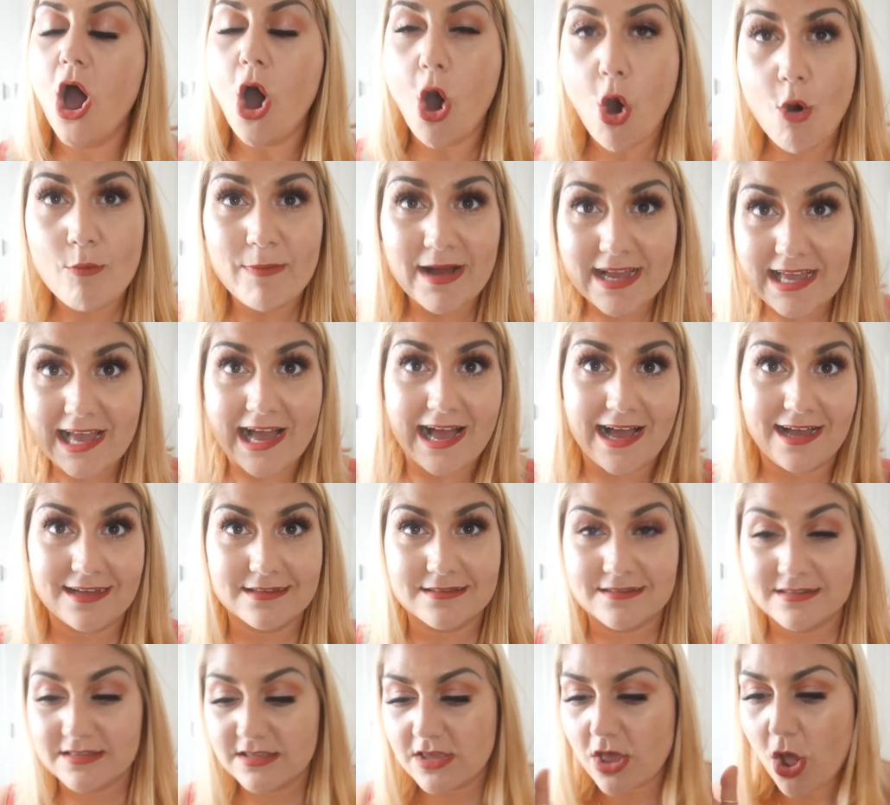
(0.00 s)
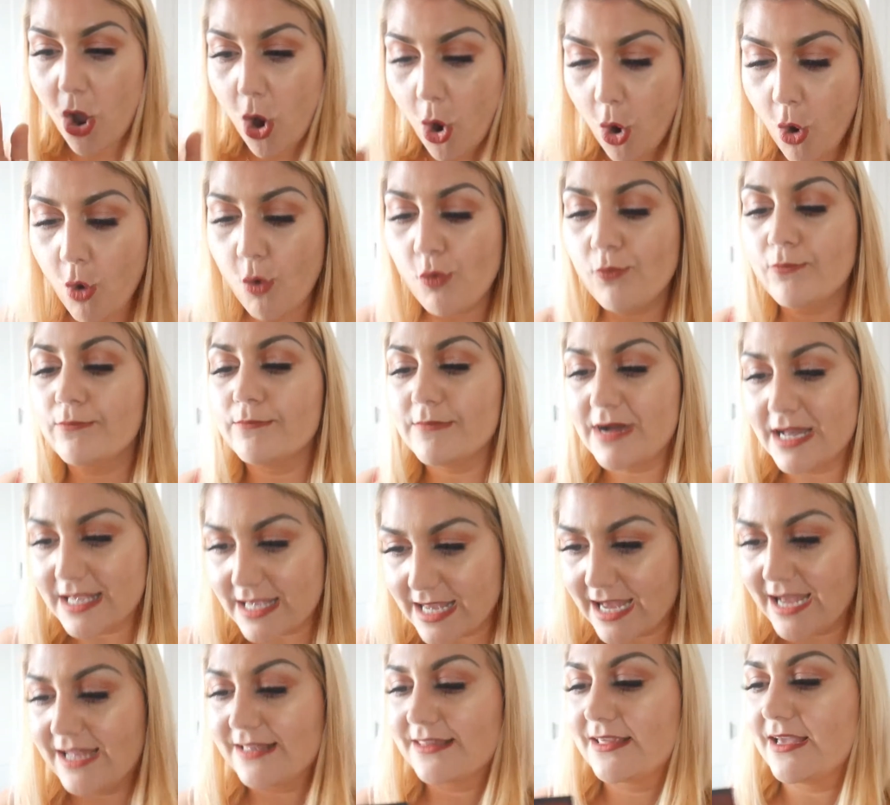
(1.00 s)
Oh my
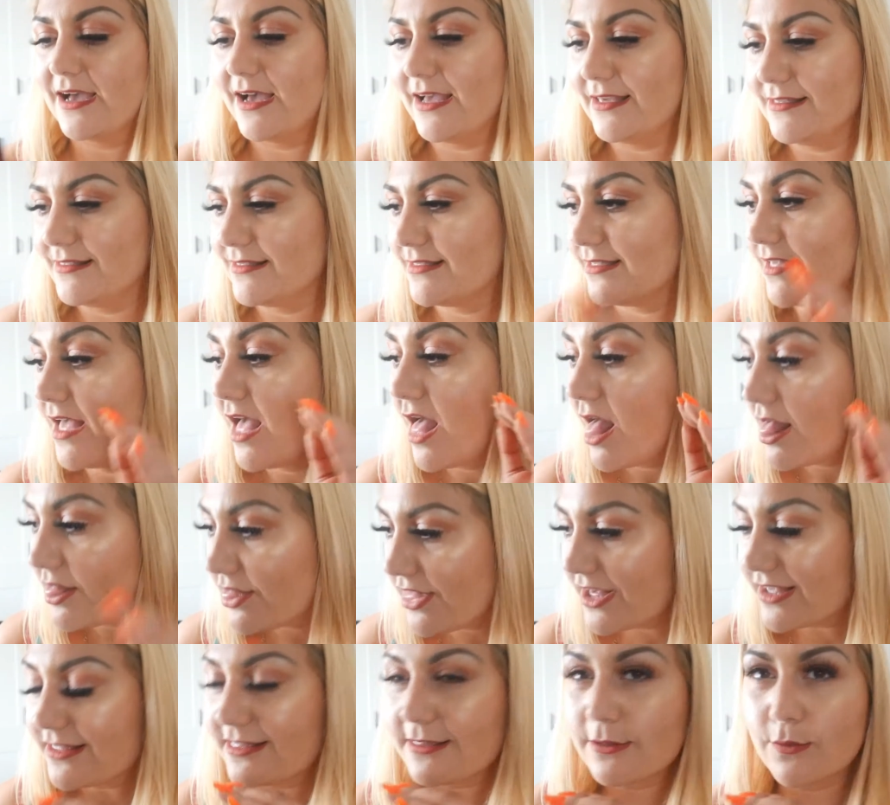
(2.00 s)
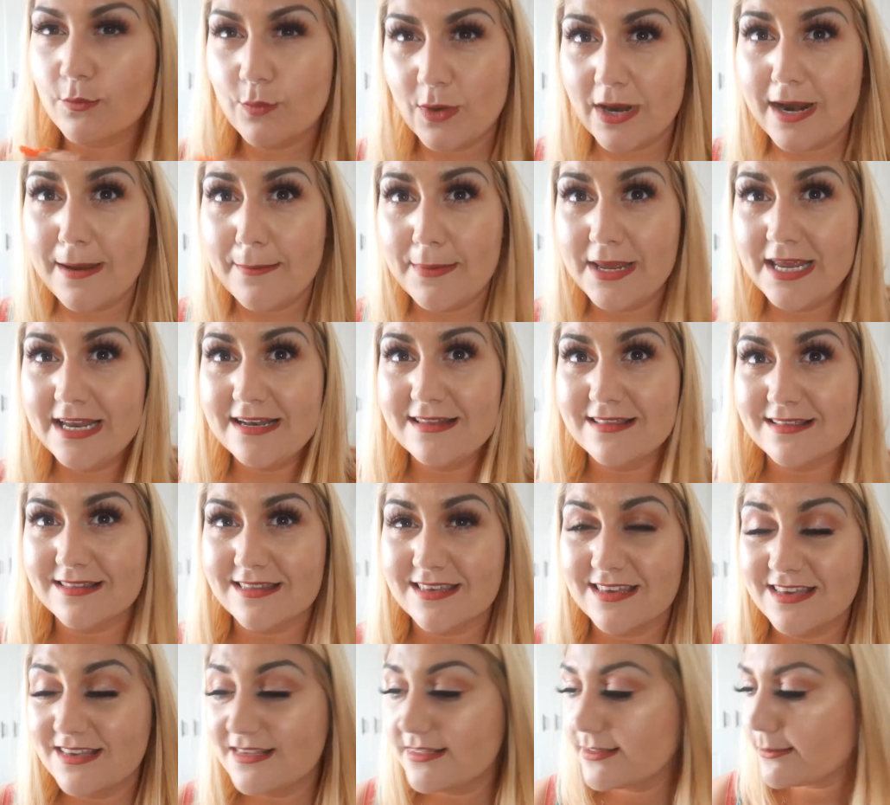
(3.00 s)
God, guys, that's what I mean, that
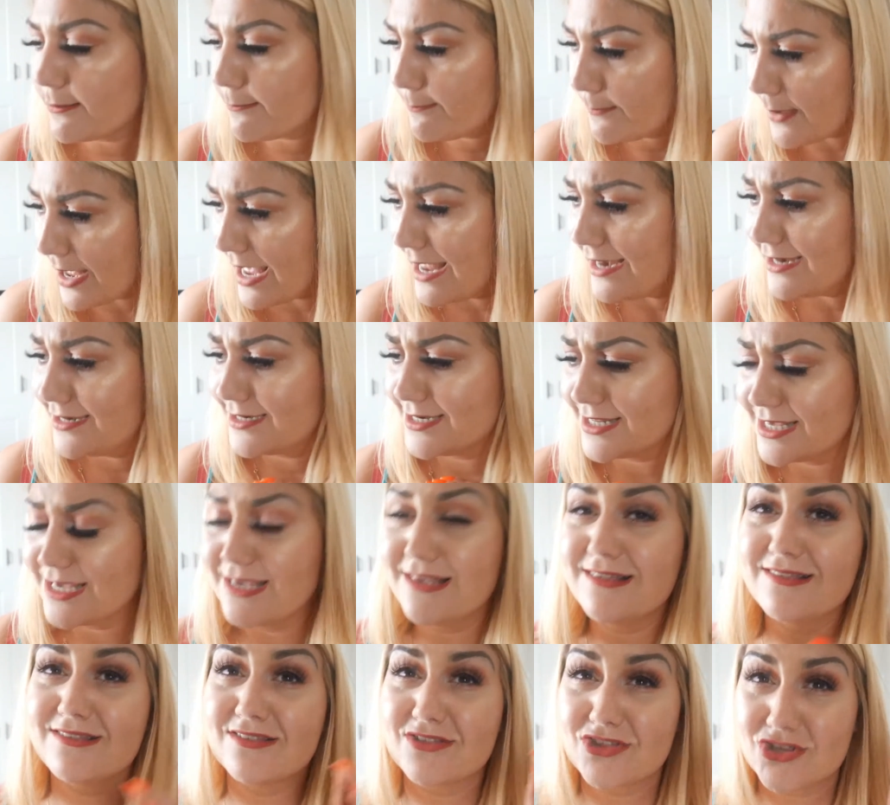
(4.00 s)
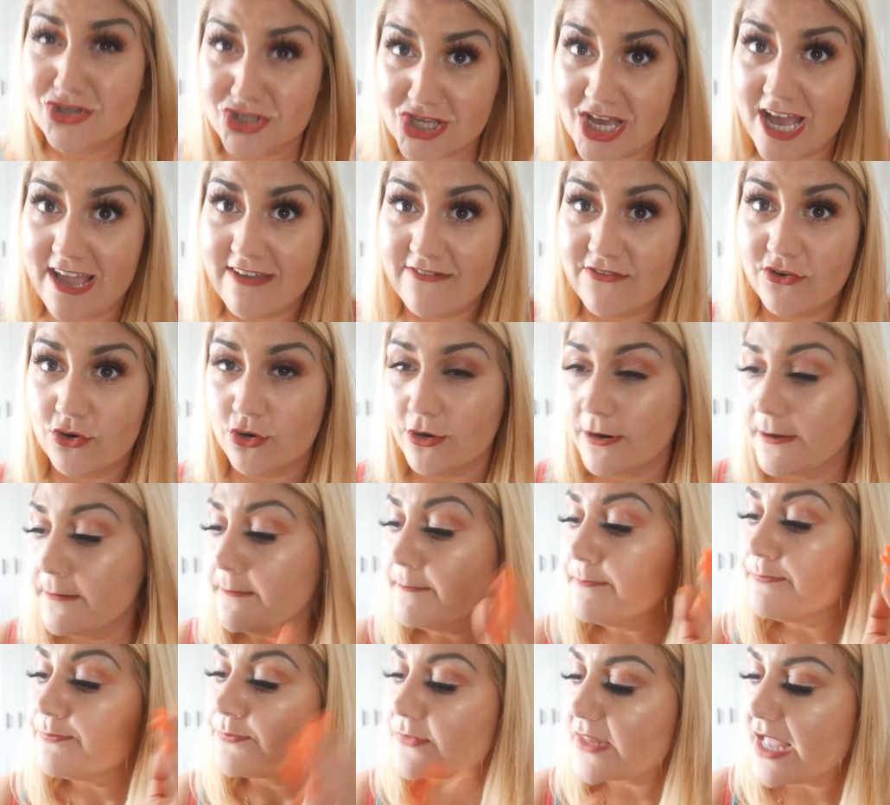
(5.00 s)
his palette is to die for.
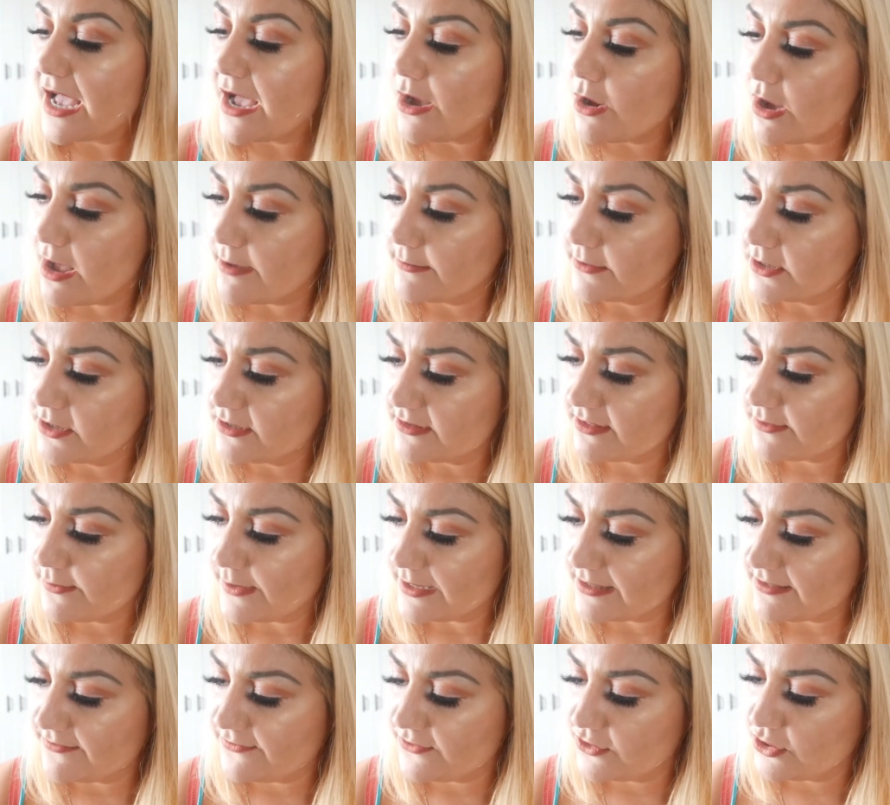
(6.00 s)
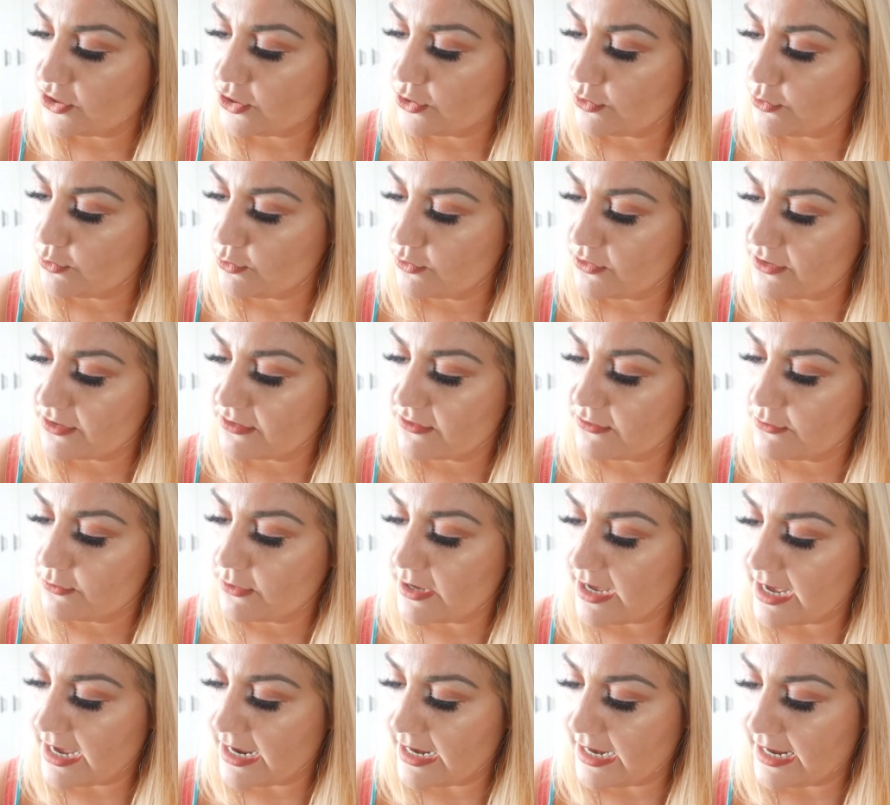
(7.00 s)
Now, I'm gonna swatch for you the 2
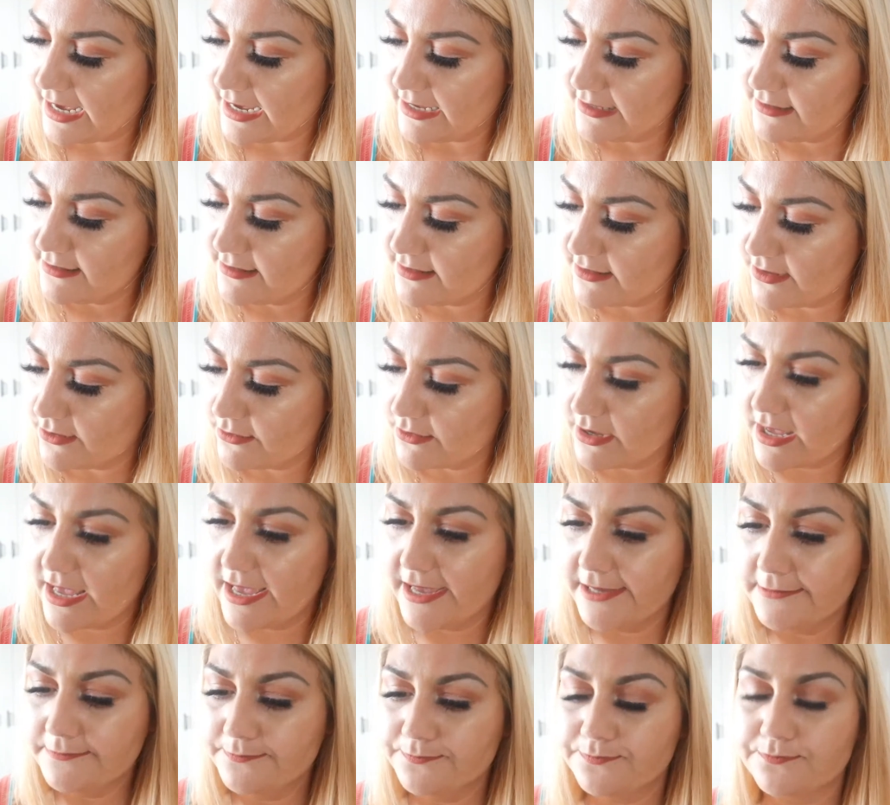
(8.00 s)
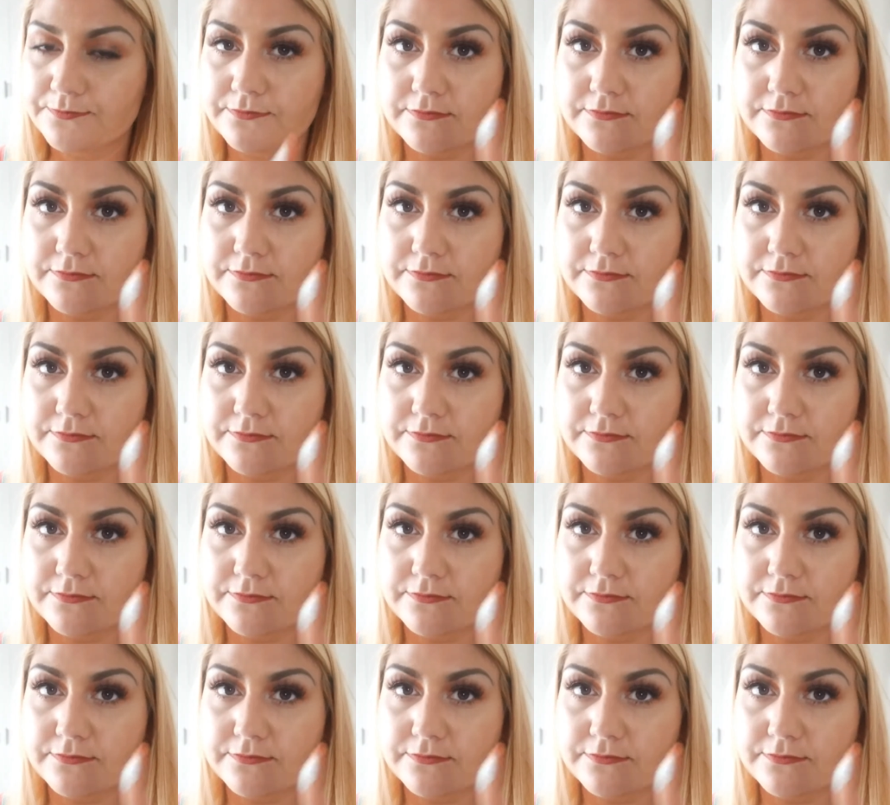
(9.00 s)
highlights, okay?